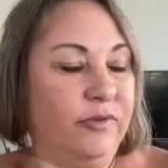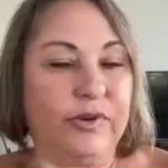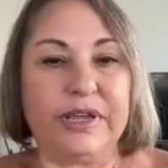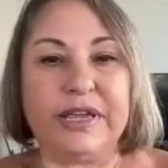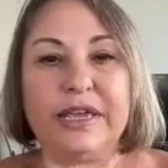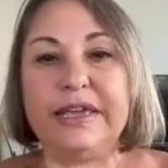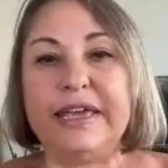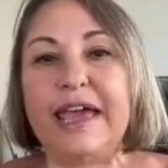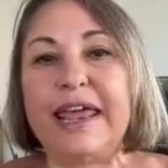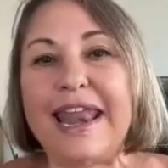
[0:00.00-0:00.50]

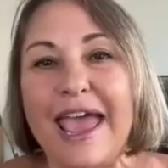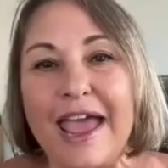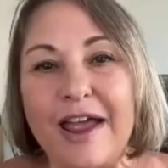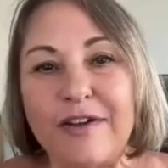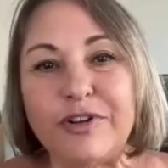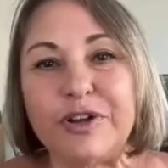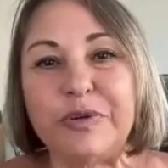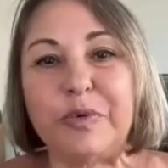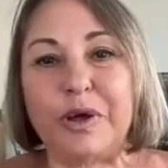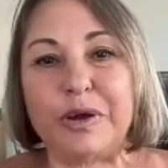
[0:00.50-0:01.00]
can get
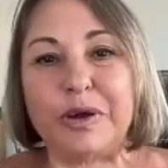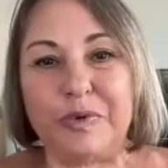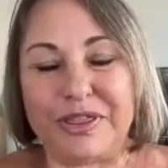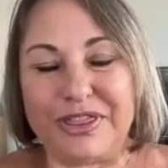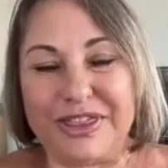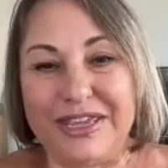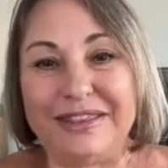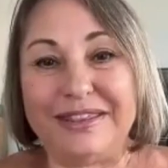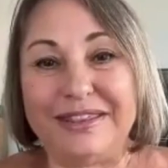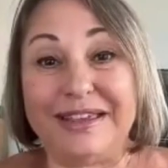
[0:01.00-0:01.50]
everyone
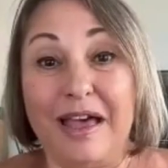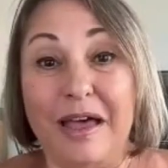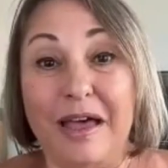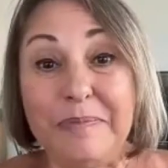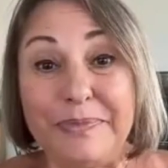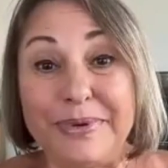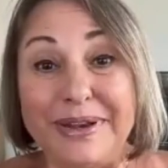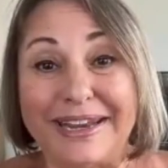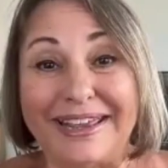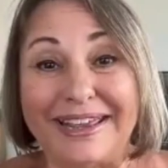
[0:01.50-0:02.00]
within the
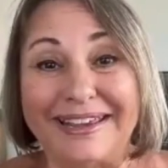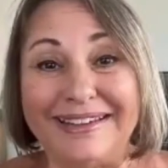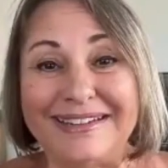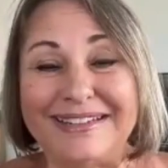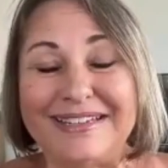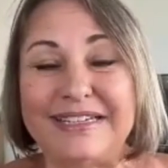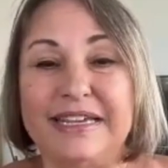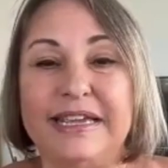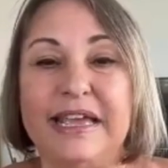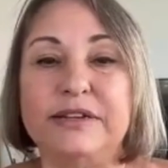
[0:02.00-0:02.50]
company
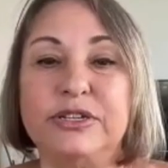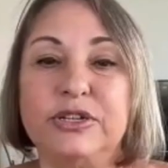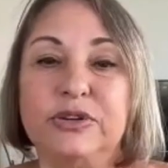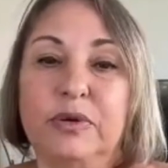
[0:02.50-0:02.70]
to get to a